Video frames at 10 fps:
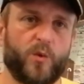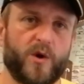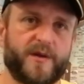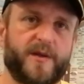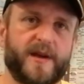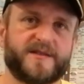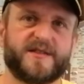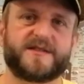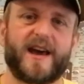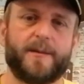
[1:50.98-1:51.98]
one of the things
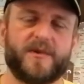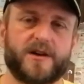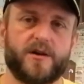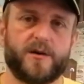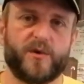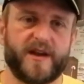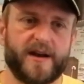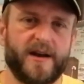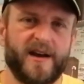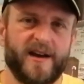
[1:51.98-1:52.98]
that's kept me going with
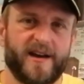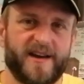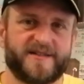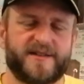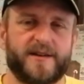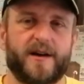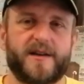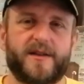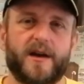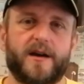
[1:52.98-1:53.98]
it is that
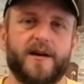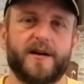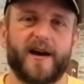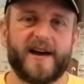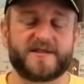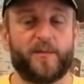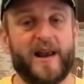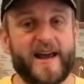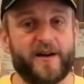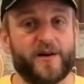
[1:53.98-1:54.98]
I think as a
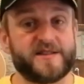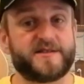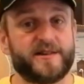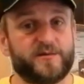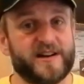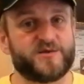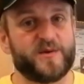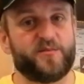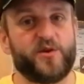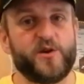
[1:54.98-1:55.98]
player I still need to
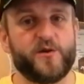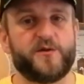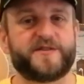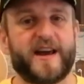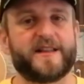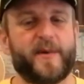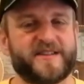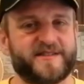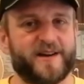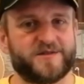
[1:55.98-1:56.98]
improve to get the
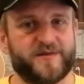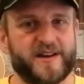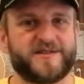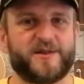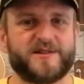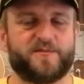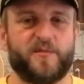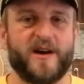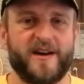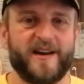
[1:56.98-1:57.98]
best out of it. So
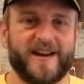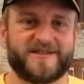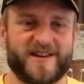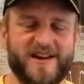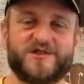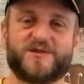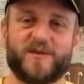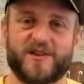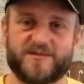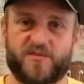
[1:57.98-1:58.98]
it's an
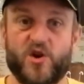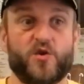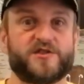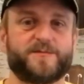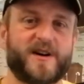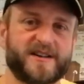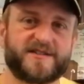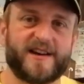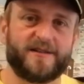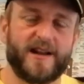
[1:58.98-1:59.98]
instrument that's beyond my
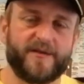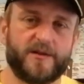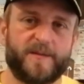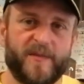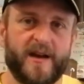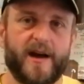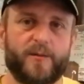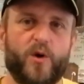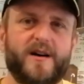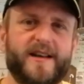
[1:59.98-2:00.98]
skill level.
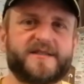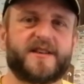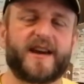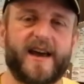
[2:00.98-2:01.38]
And while that's the